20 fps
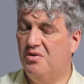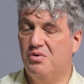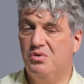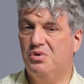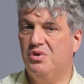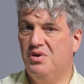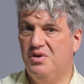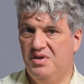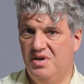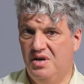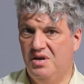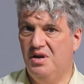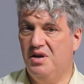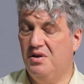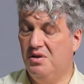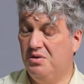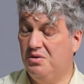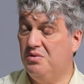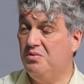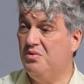
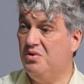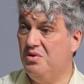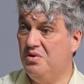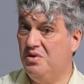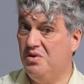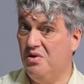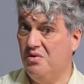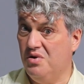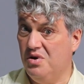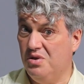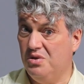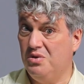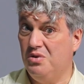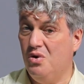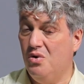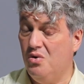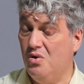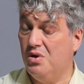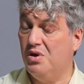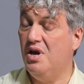there is
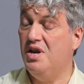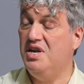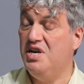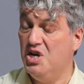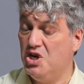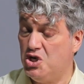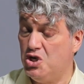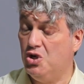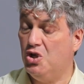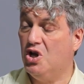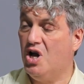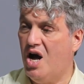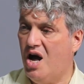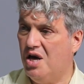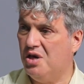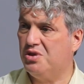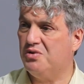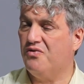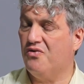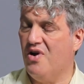no additional
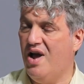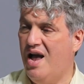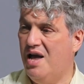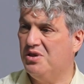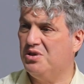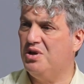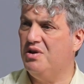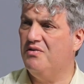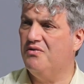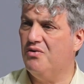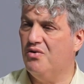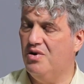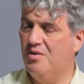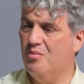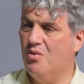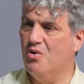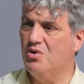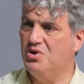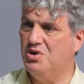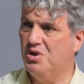cost for asking for an
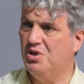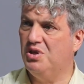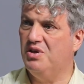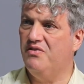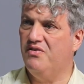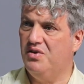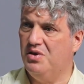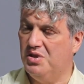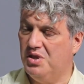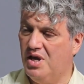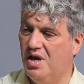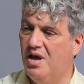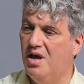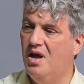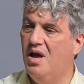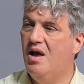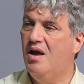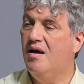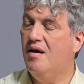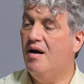emergency visa.
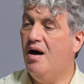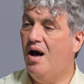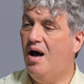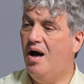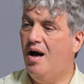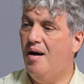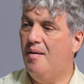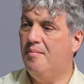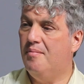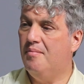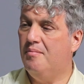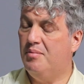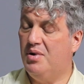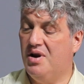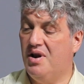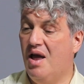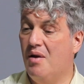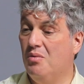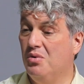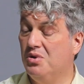
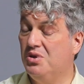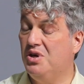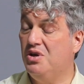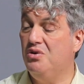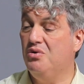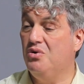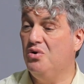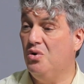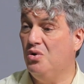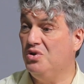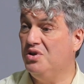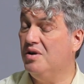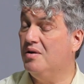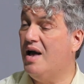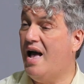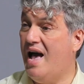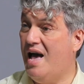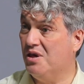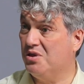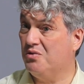But I will say you can only
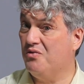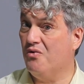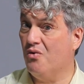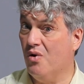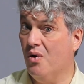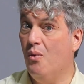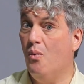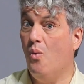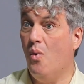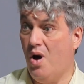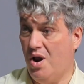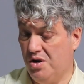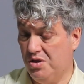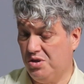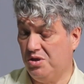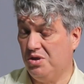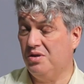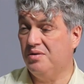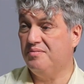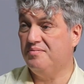ask for it
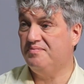once.